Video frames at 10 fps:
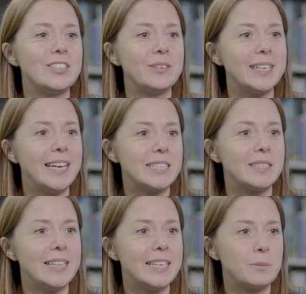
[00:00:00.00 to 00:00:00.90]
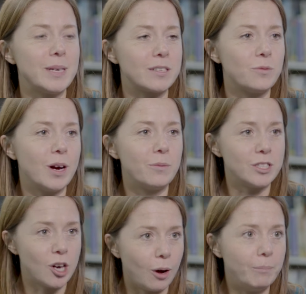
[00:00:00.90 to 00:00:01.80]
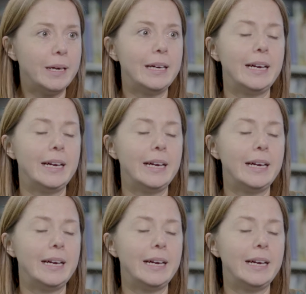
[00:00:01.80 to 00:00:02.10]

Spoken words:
doing little bits of work with Tom